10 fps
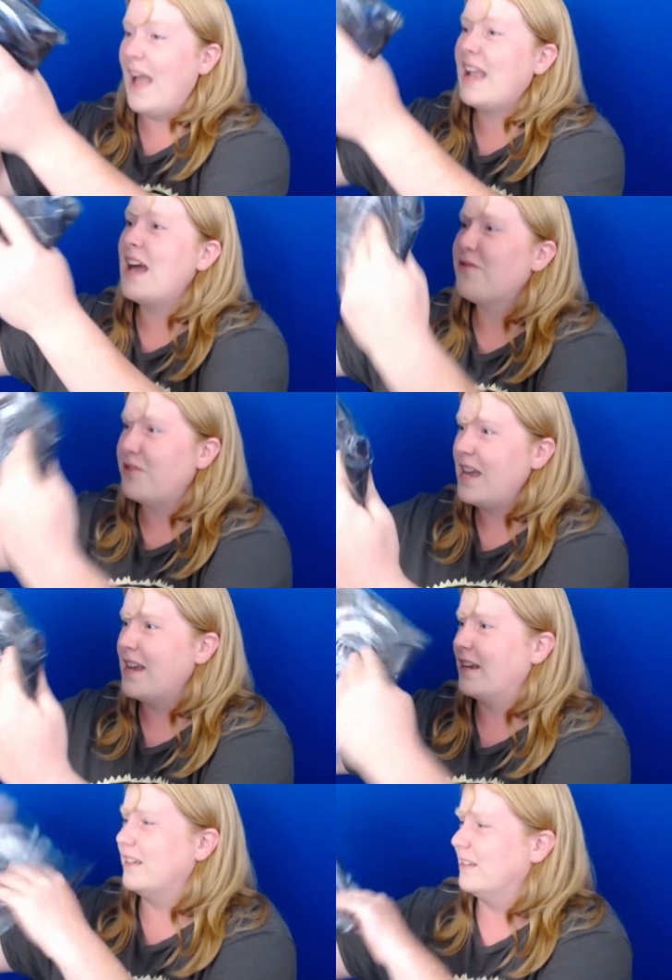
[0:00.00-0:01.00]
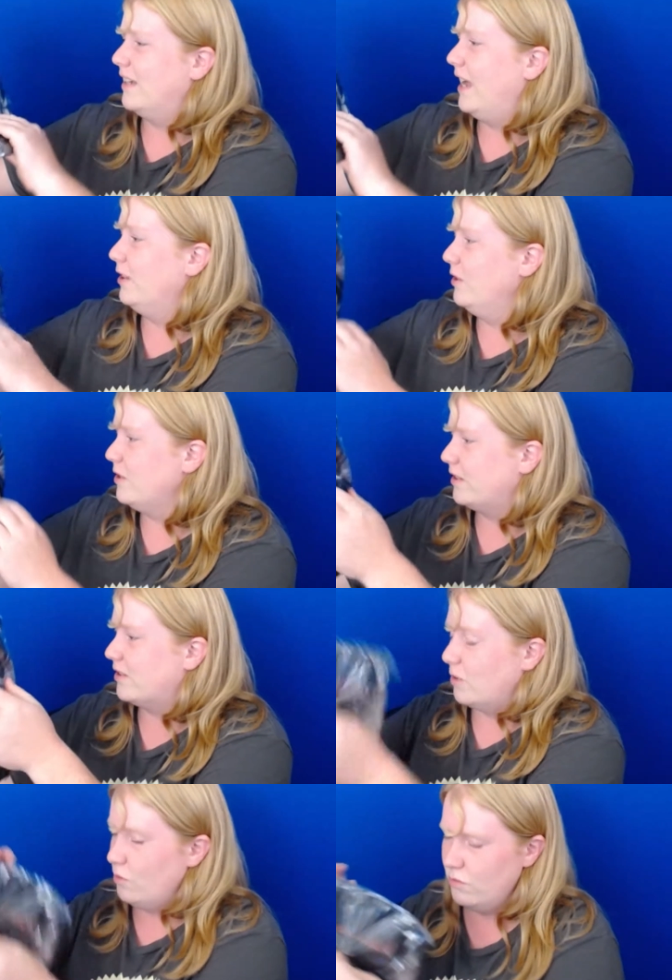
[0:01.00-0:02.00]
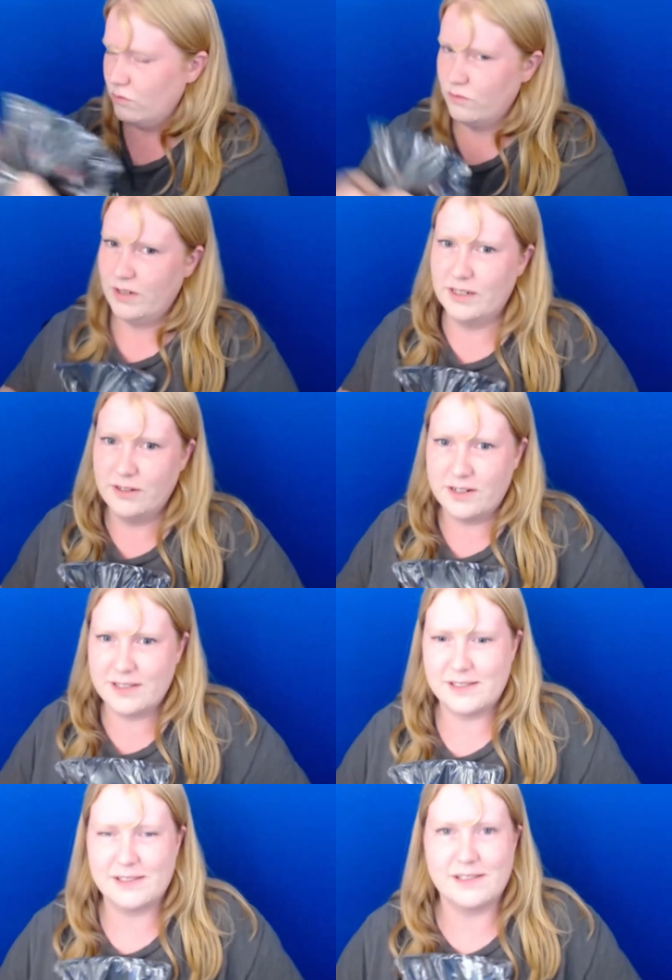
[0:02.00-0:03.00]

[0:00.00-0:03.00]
I got a thing. It looks it looks